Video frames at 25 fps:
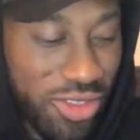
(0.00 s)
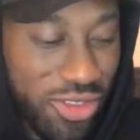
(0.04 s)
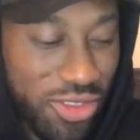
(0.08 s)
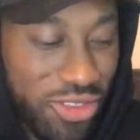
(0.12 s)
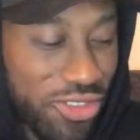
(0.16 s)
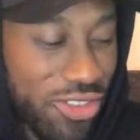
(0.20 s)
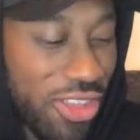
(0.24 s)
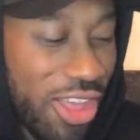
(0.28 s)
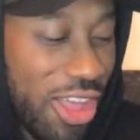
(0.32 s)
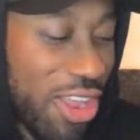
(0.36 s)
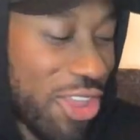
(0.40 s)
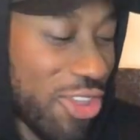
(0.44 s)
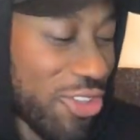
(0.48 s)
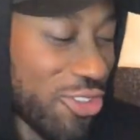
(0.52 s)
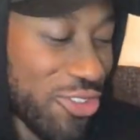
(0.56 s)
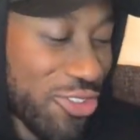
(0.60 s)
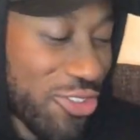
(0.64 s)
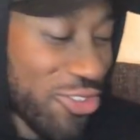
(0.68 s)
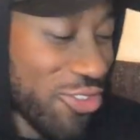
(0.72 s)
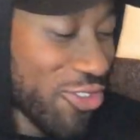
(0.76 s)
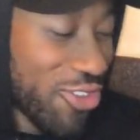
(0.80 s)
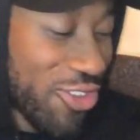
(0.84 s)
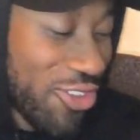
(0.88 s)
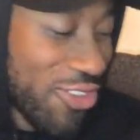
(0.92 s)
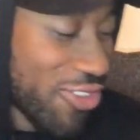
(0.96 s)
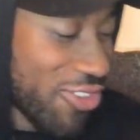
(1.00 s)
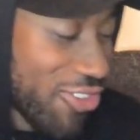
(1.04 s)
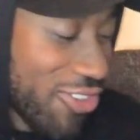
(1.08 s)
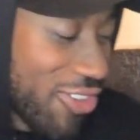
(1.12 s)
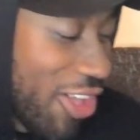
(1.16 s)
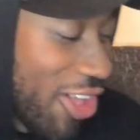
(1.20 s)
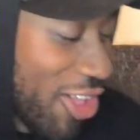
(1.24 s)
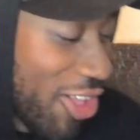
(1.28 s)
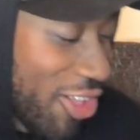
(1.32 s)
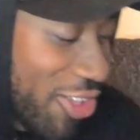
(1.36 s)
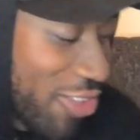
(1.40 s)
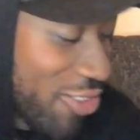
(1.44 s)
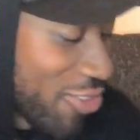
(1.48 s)
Charlotte and,
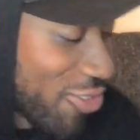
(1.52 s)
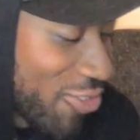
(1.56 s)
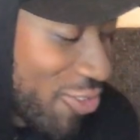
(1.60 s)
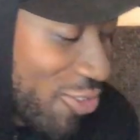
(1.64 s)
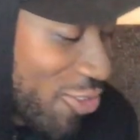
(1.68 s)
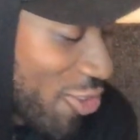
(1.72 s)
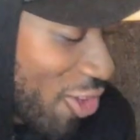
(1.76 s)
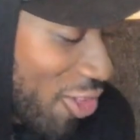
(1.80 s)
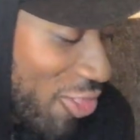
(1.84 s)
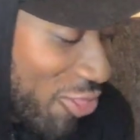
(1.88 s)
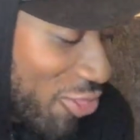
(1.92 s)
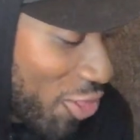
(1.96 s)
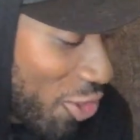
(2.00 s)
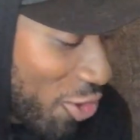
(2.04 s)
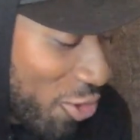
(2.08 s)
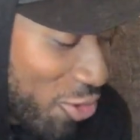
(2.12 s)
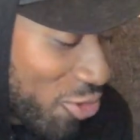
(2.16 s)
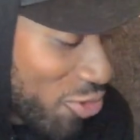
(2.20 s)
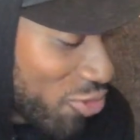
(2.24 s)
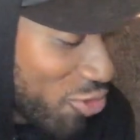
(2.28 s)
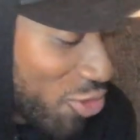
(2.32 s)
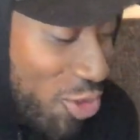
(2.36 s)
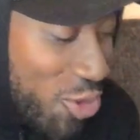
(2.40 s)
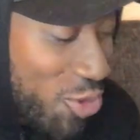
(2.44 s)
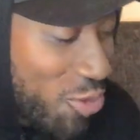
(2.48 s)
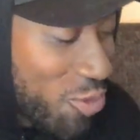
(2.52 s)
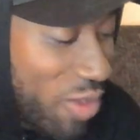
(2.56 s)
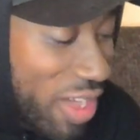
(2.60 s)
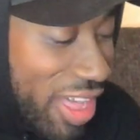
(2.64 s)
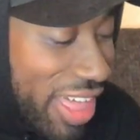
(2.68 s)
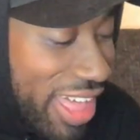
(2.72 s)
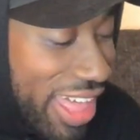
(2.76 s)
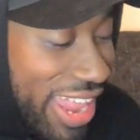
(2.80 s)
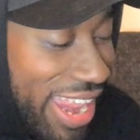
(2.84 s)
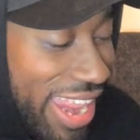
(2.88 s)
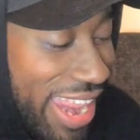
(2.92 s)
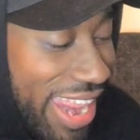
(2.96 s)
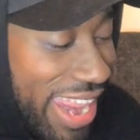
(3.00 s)
Charlotte and Scott, those two were
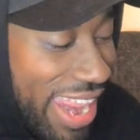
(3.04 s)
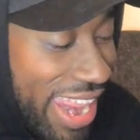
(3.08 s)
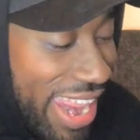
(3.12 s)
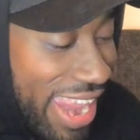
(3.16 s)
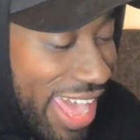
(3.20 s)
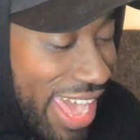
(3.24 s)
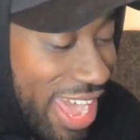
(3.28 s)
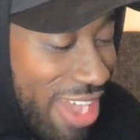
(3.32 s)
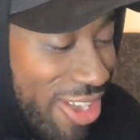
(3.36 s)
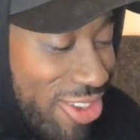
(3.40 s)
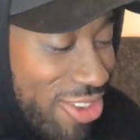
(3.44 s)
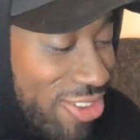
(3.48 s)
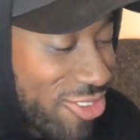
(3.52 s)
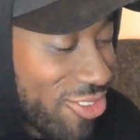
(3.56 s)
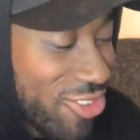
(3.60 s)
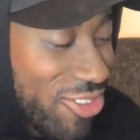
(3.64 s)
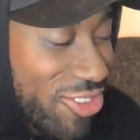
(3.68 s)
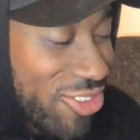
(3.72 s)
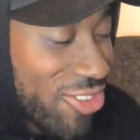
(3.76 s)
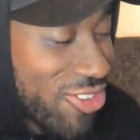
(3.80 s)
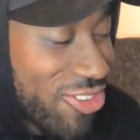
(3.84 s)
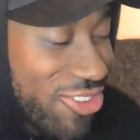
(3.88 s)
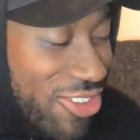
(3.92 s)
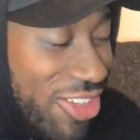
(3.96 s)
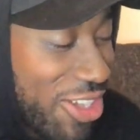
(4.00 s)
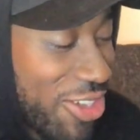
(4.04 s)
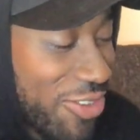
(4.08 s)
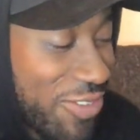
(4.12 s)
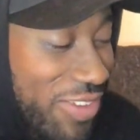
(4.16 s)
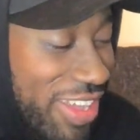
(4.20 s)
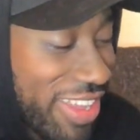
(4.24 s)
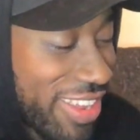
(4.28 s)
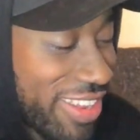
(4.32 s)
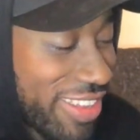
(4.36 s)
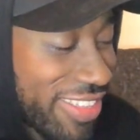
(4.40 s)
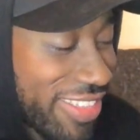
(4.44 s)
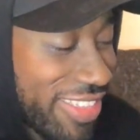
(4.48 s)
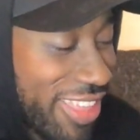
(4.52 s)
hilarious on this show,
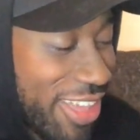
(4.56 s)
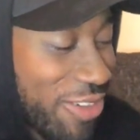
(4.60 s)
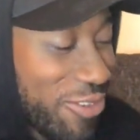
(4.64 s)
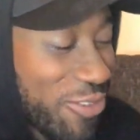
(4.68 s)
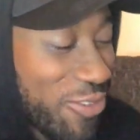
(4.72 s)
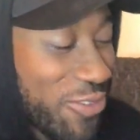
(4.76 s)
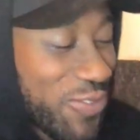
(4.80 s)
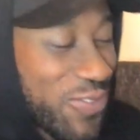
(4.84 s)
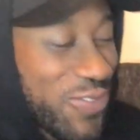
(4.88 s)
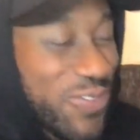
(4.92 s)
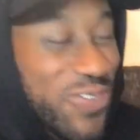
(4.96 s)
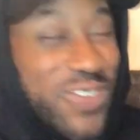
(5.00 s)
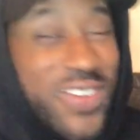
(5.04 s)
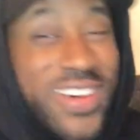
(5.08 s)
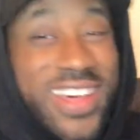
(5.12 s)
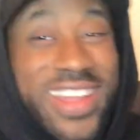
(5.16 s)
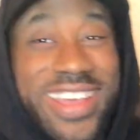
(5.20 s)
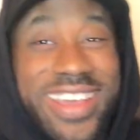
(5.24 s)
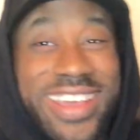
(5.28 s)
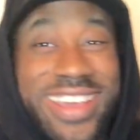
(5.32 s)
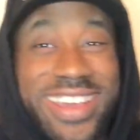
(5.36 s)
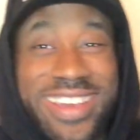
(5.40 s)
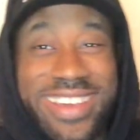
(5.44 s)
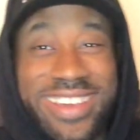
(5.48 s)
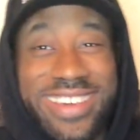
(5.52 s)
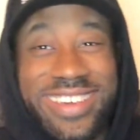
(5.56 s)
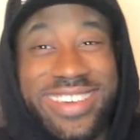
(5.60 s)
man. They were funny.